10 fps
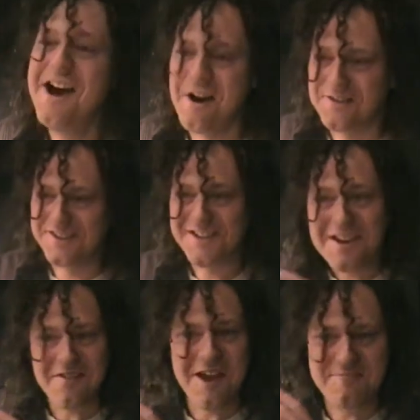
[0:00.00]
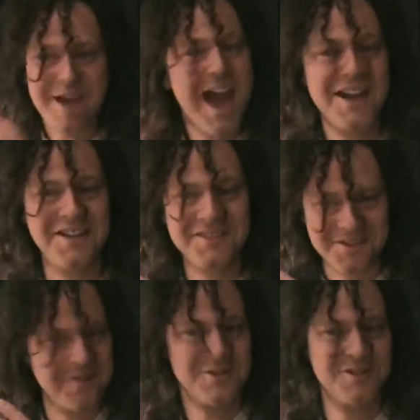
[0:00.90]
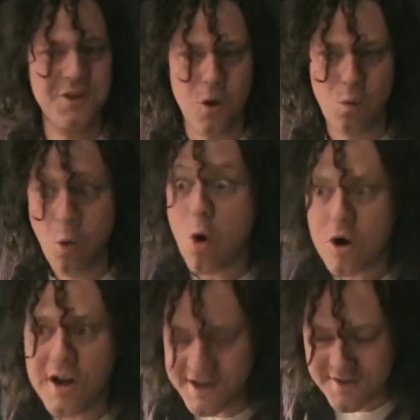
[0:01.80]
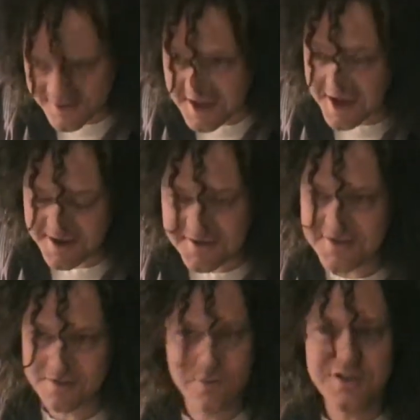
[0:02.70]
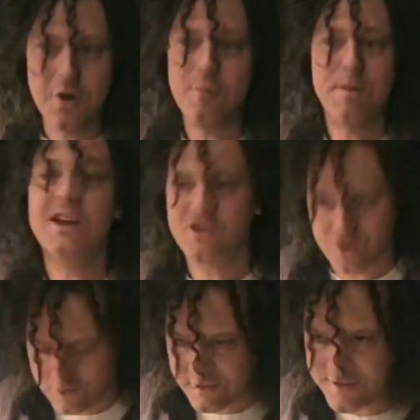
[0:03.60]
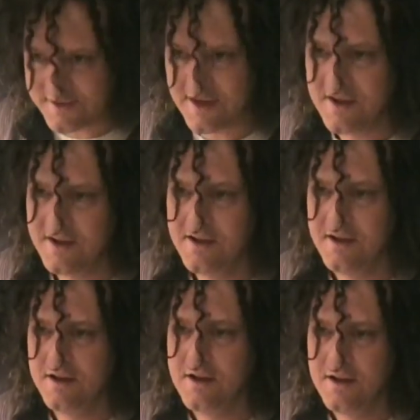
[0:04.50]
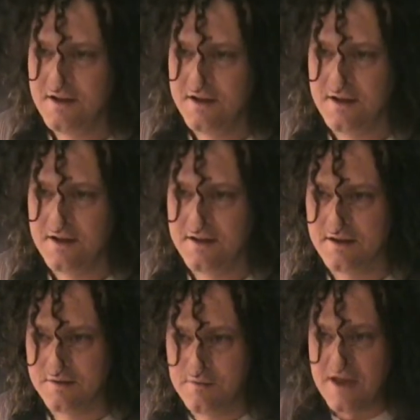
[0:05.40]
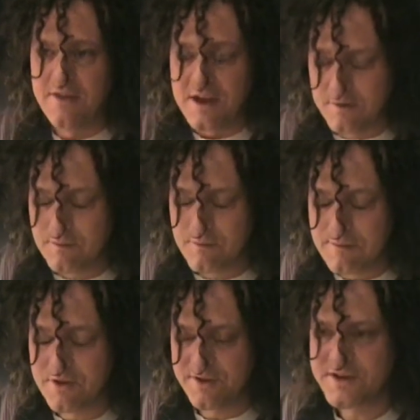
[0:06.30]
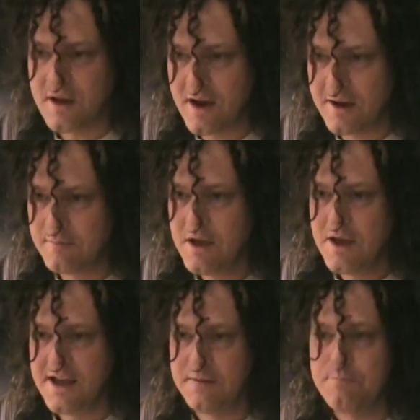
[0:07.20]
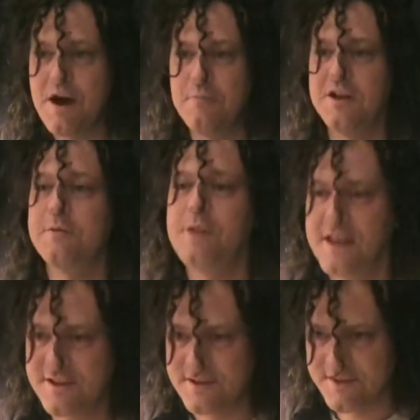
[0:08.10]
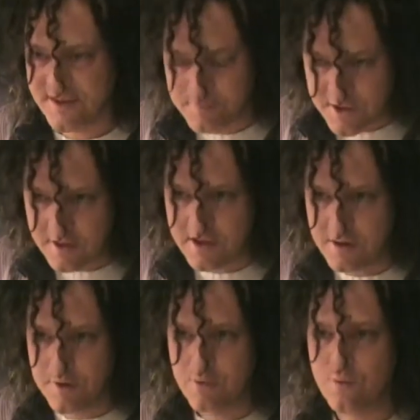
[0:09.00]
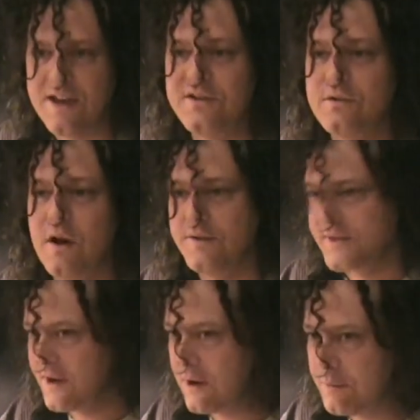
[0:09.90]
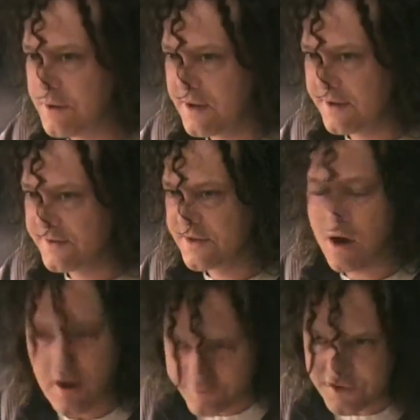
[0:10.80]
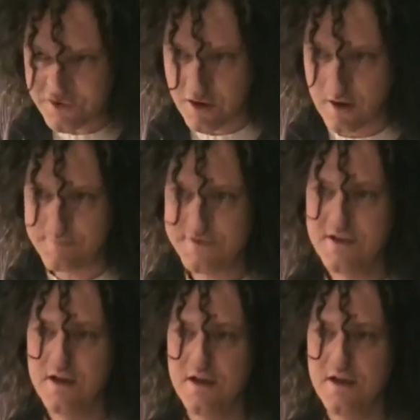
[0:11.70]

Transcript: On the cigarette package, there was no warning signs. There was no pictures. Remember the time in public places, I'm talking about restaurants, airplanes, coffee shops.